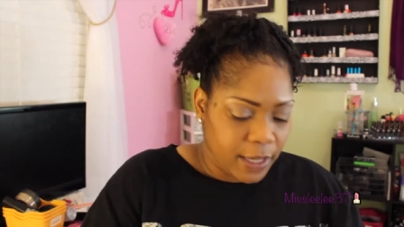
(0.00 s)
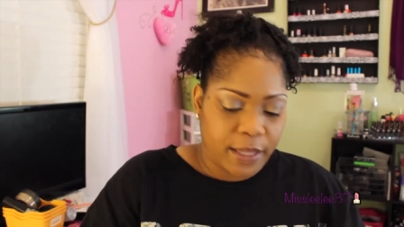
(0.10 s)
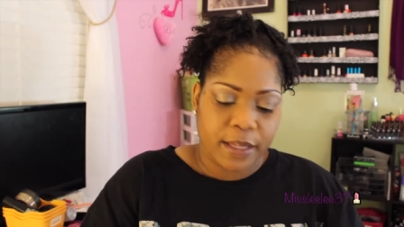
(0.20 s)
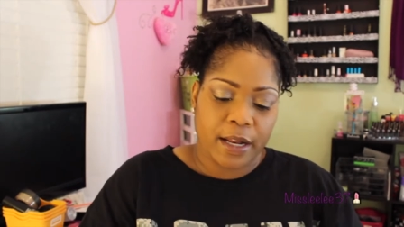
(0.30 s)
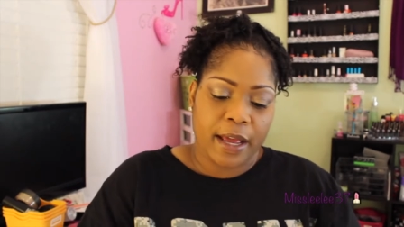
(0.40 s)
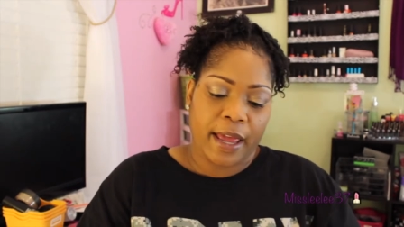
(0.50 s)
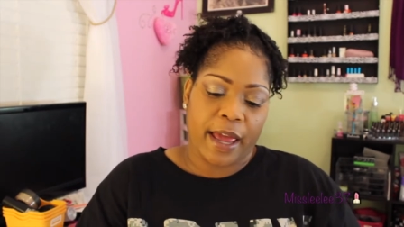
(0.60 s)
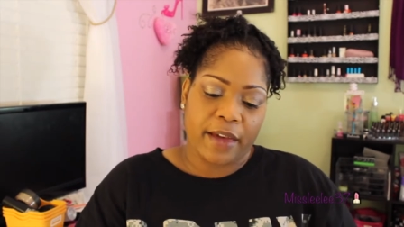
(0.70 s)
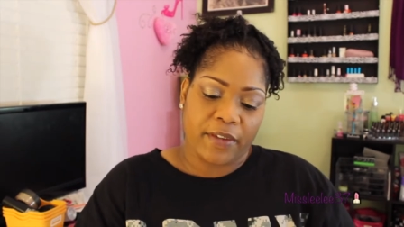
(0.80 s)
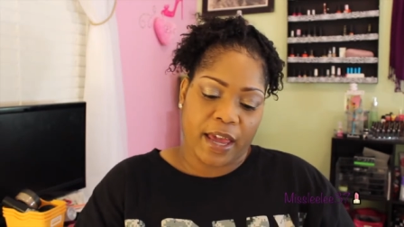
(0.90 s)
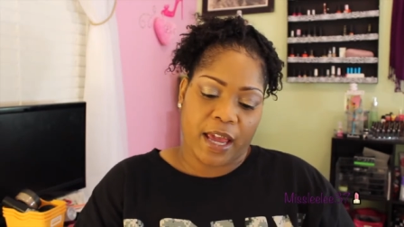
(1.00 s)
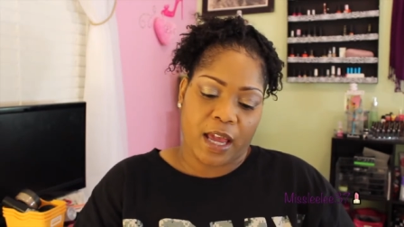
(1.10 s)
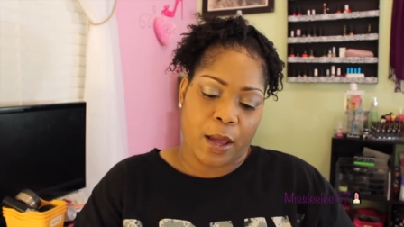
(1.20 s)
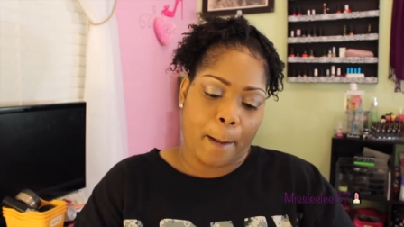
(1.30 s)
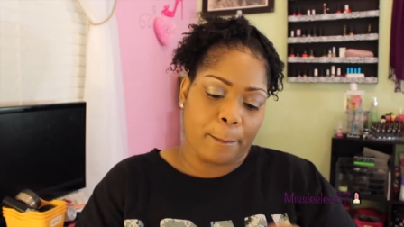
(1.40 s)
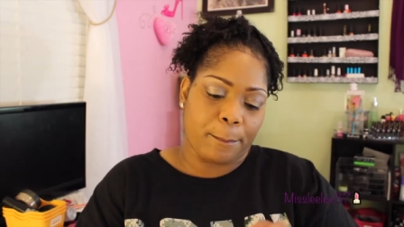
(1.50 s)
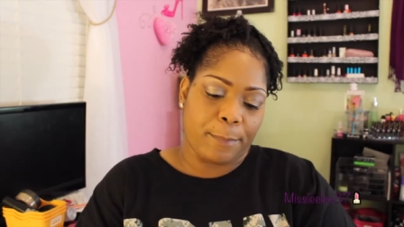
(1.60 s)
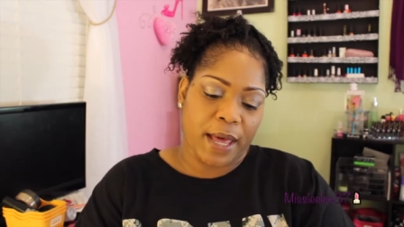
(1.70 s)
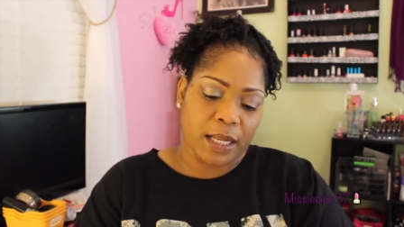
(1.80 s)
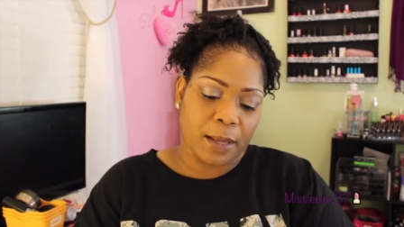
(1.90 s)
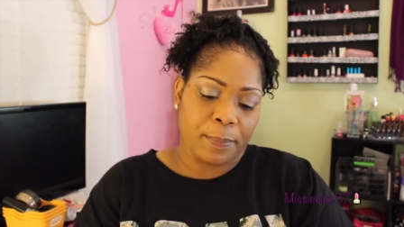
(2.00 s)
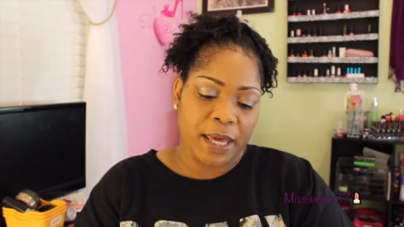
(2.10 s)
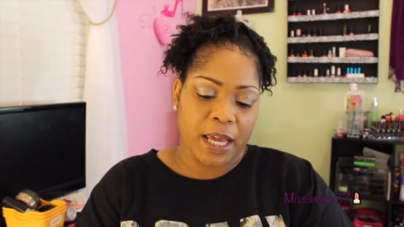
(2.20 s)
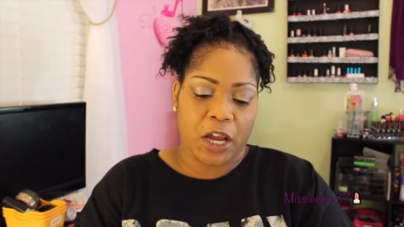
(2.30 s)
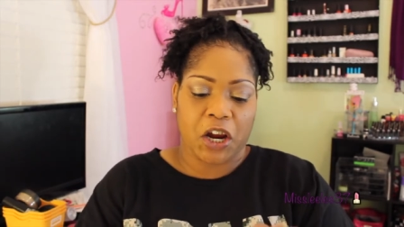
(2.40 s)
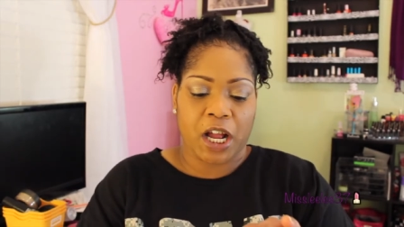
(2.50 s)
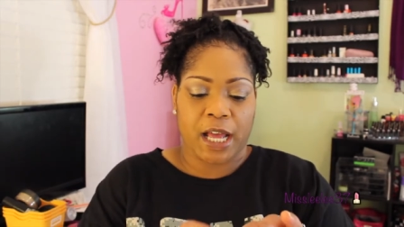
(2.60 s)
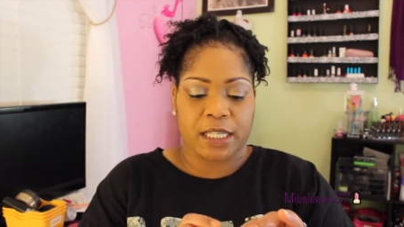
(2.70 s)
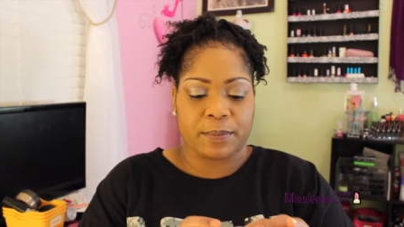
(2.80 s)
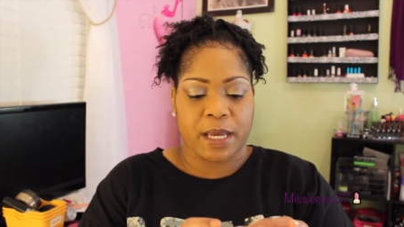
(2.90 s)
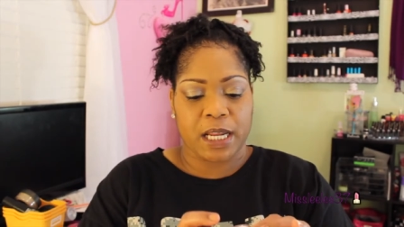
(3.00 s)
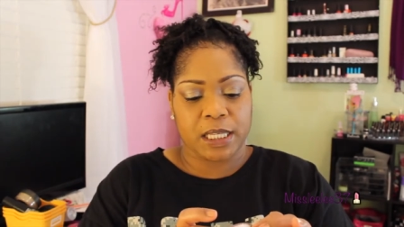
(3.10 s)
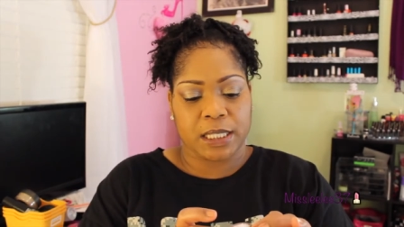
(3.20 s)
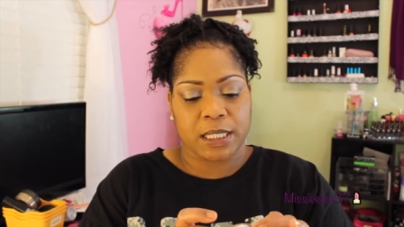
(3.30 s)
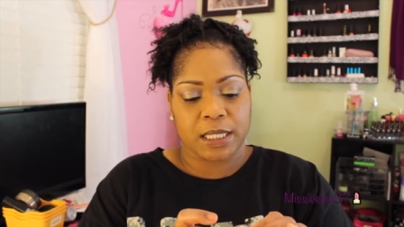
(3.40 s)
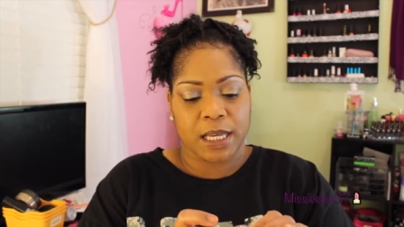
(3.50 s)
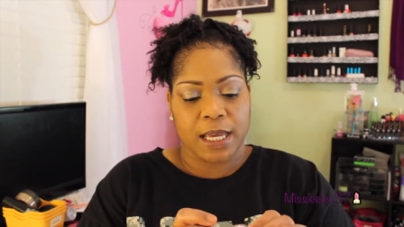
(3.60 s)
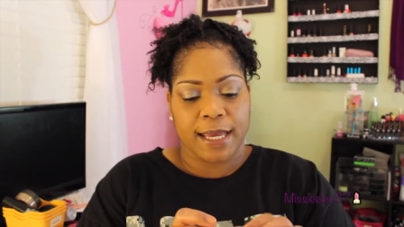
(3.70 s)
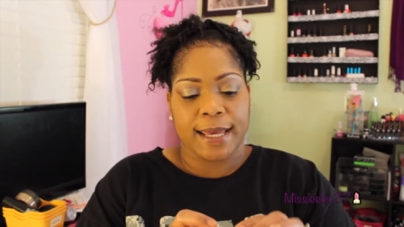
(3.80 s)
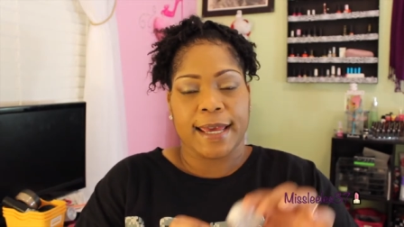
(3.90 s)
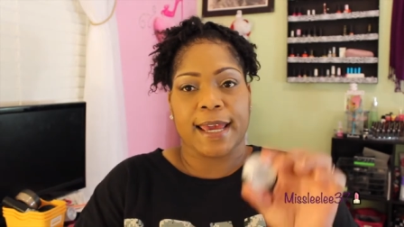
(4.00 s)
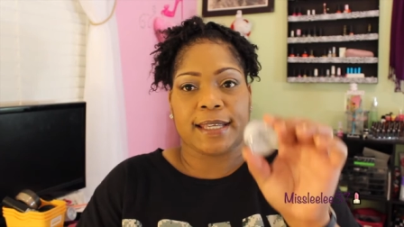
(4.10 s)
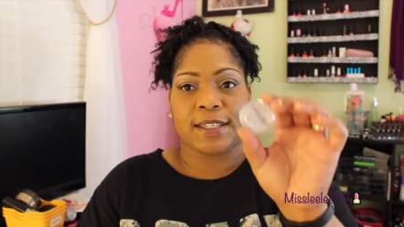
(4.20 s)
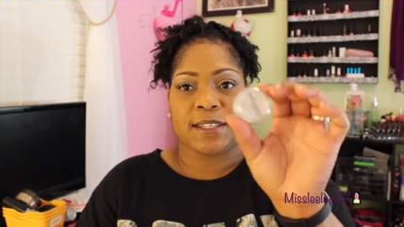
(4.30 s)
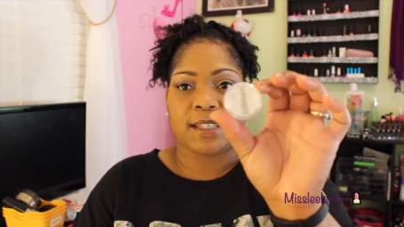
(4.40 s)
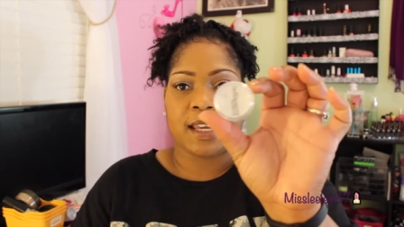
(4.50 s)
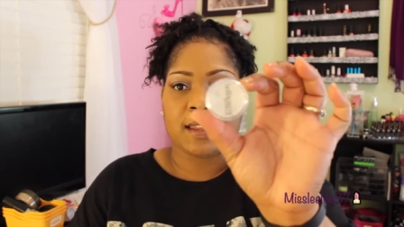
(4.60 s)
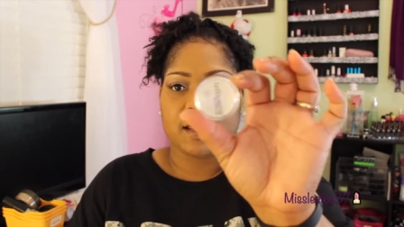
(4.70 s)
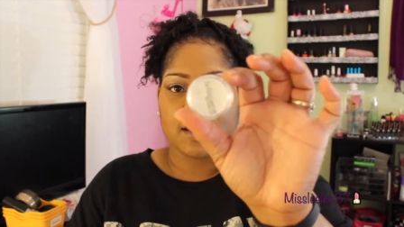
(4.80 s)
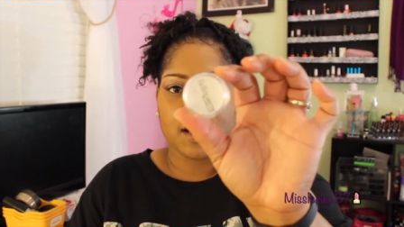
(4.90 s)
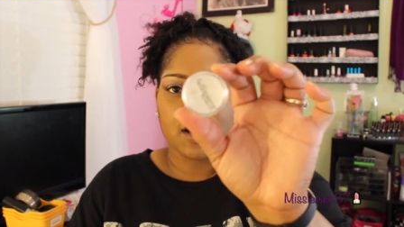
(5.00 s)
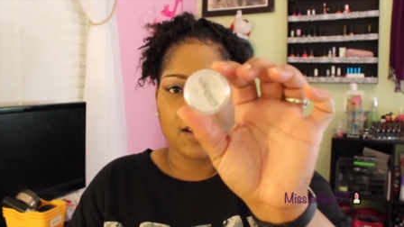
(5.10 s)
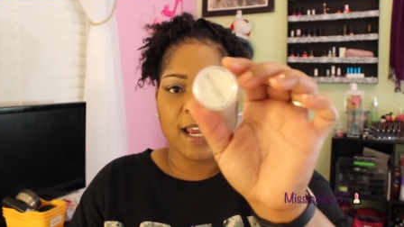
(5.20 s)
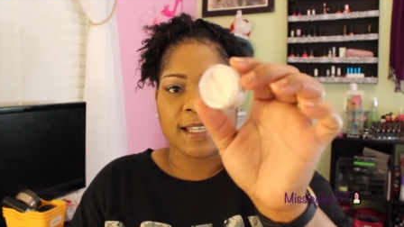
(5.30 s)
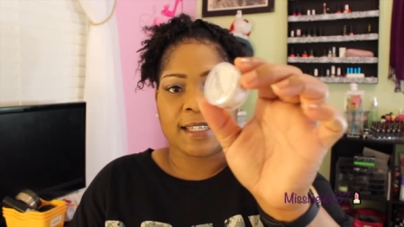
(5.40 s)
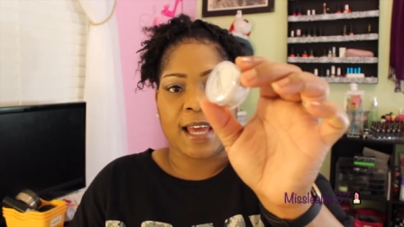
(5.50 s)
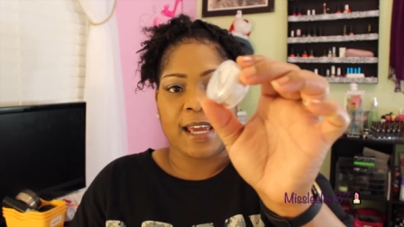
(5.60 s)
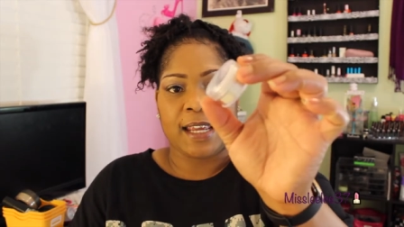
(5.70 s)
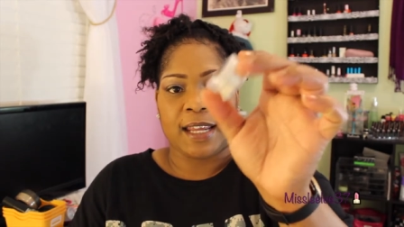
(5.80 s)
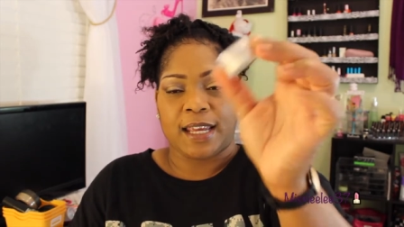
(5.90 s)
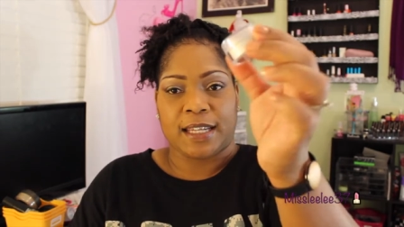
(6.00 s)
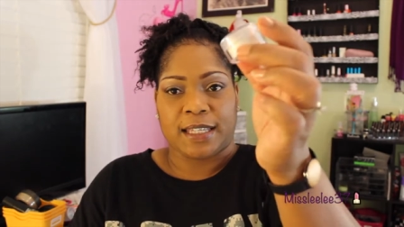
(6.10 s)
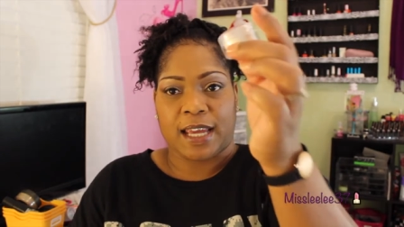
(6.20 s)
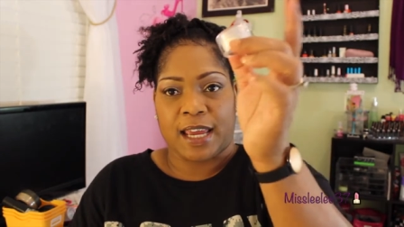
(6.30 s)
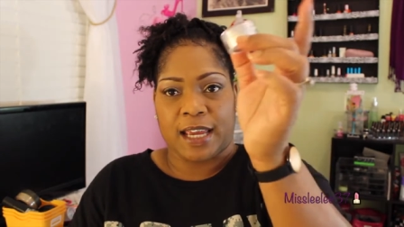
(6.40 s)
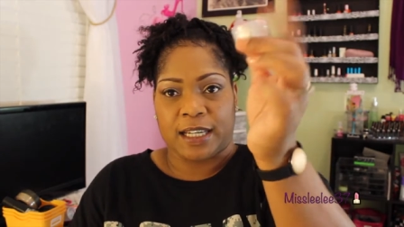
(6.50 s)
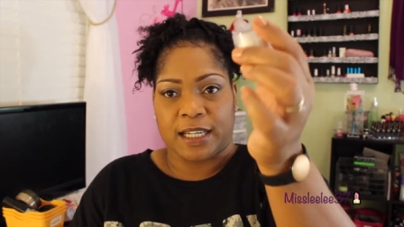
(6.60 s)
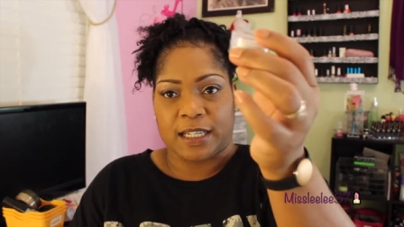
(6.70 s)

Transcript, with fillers: And then I have a Bella Pierre Cosmetics, and it's the color Excite, and it's a